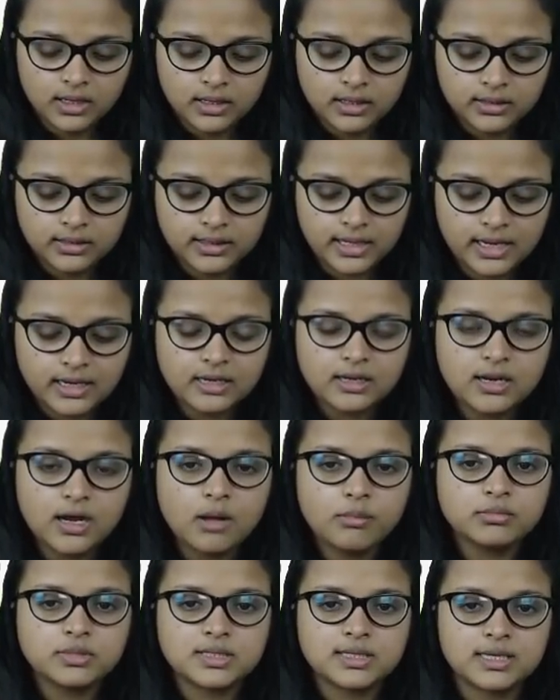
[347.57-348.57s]
Then
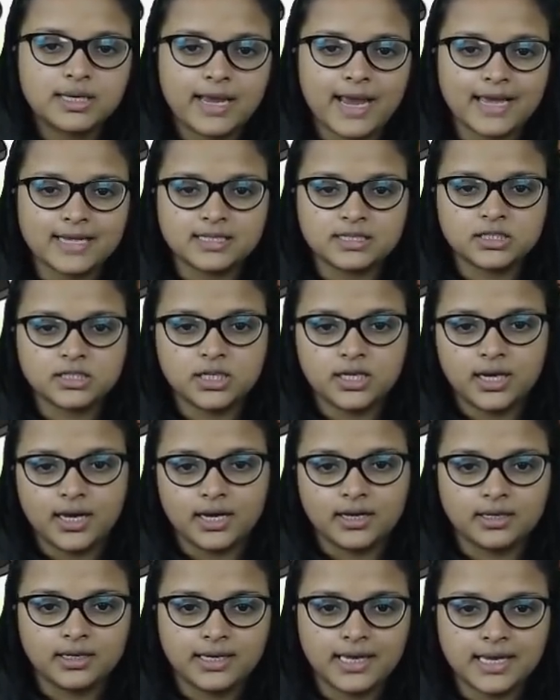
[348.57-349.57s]
comes
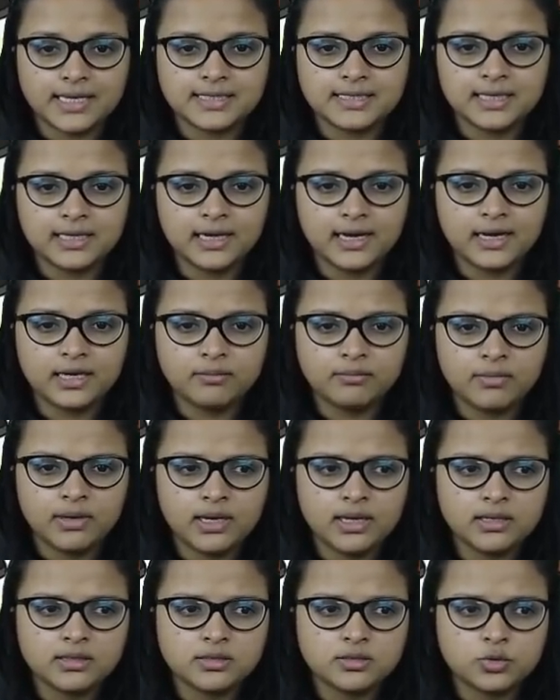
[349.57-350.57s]
castigate. Castigate
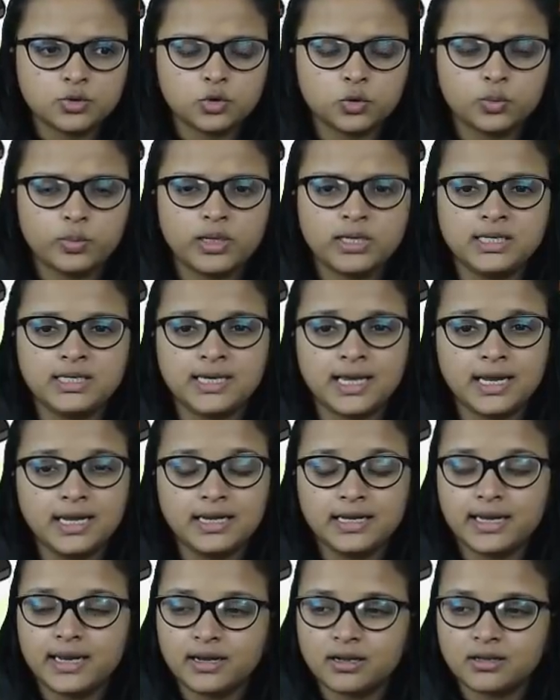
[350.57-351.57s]
means to be
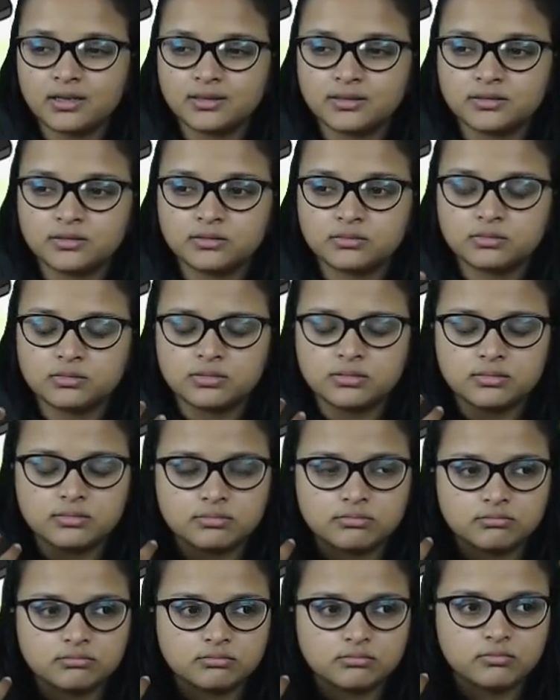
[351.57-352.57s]
yelled at
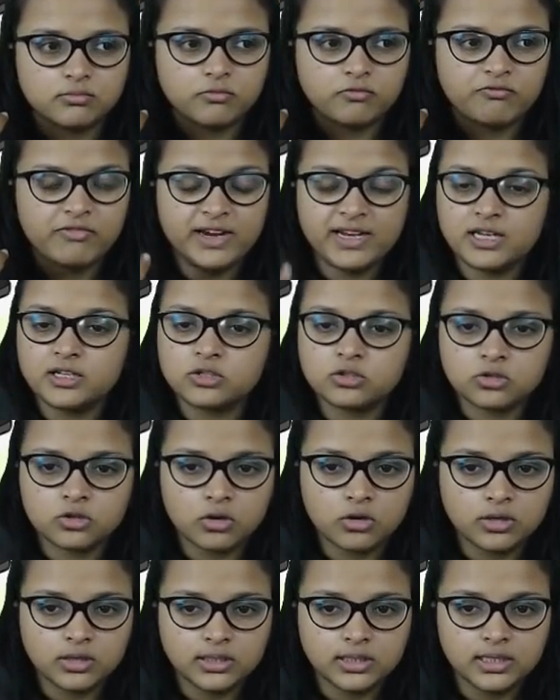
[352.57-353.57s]
very
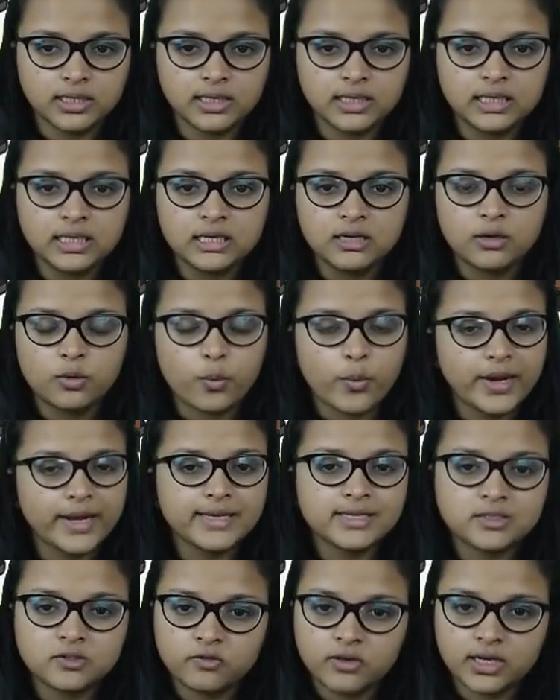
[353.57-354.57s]
strongly, very
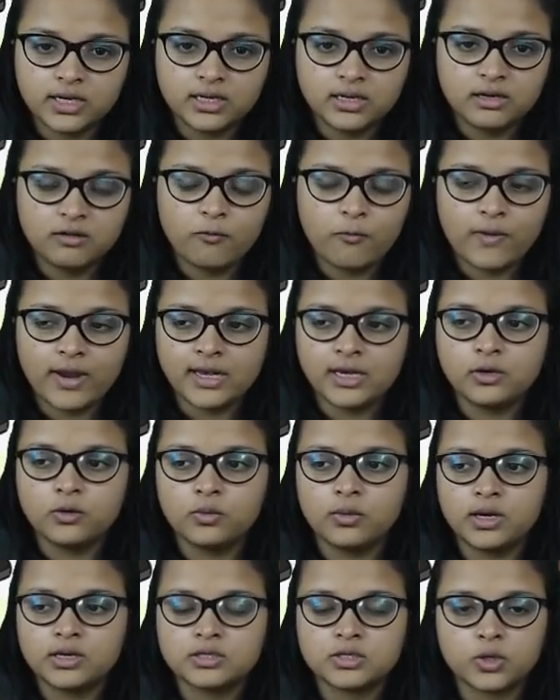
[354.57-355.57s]
severely when you
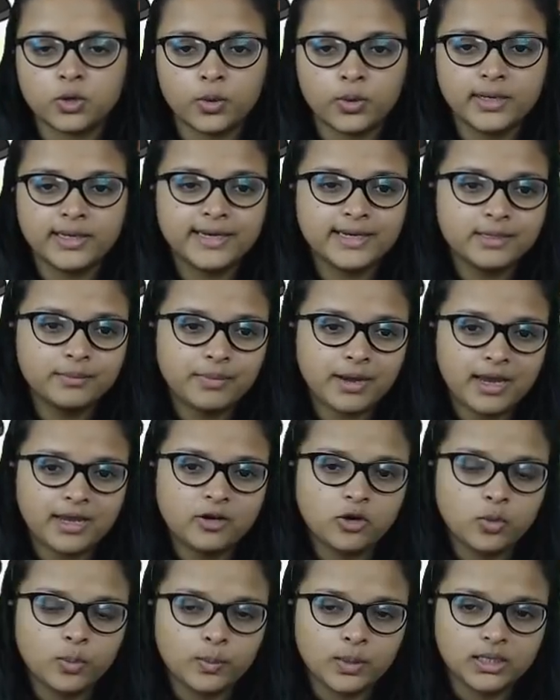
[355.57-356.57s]
are scolded by
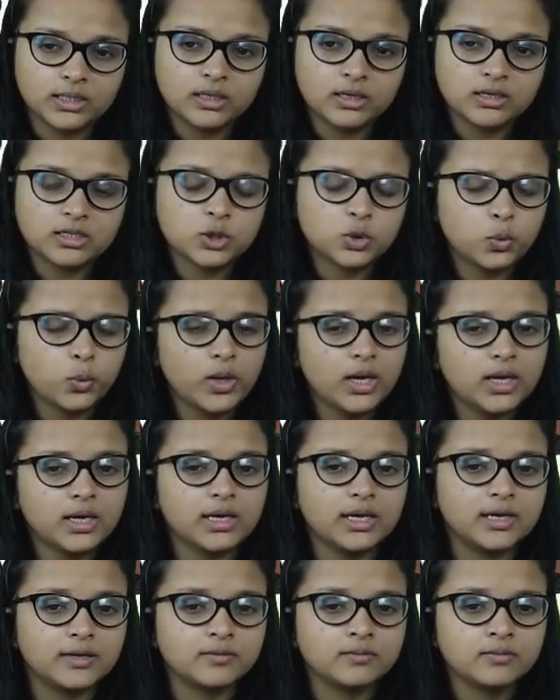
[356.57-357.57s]
your mother
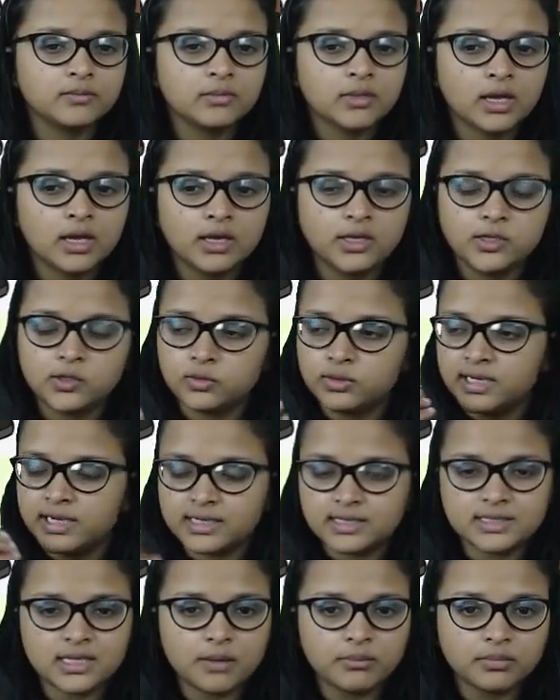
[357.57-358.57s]
severely. You
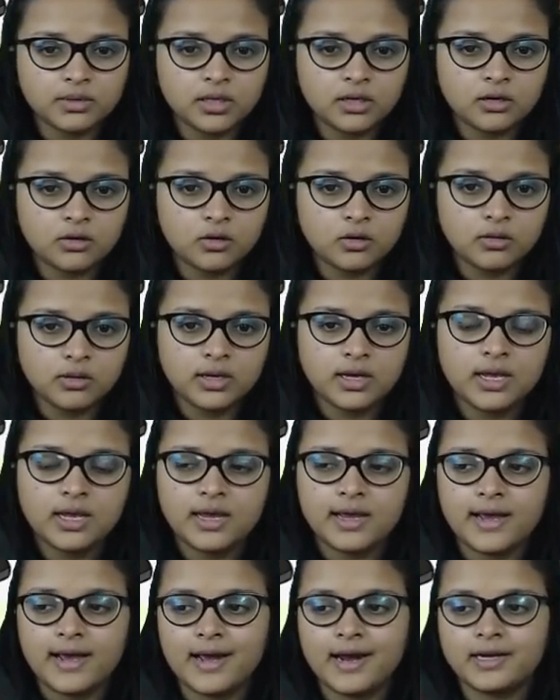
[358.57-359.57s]
did something wrong
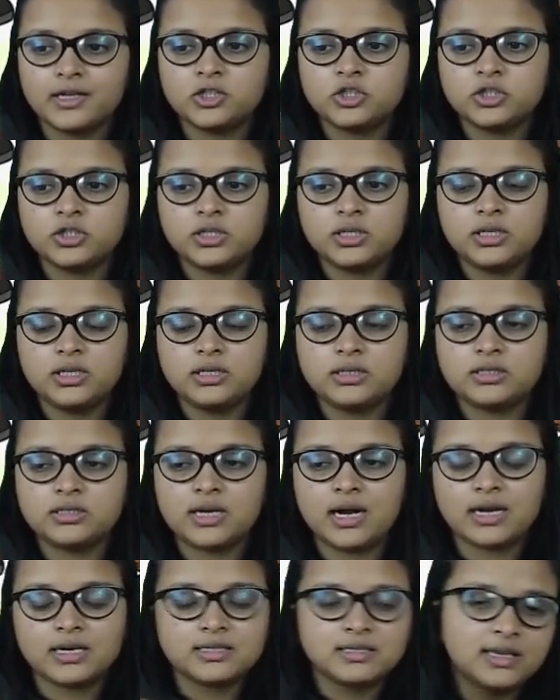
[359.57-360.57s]
and she
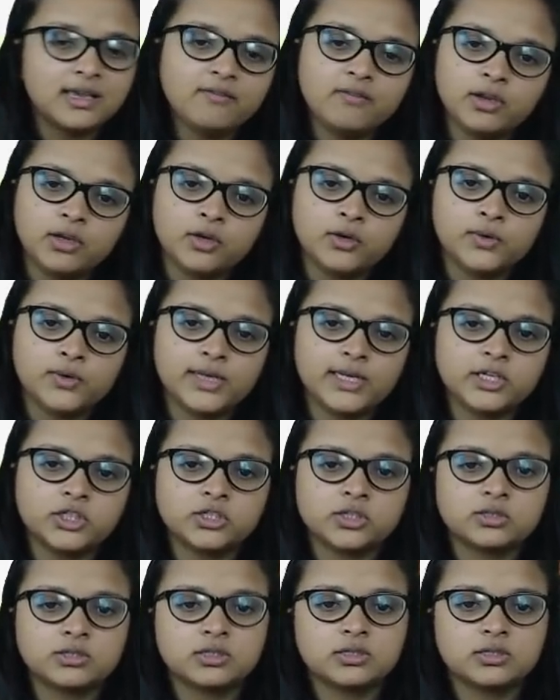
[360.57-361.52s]
starts giving you lectures, she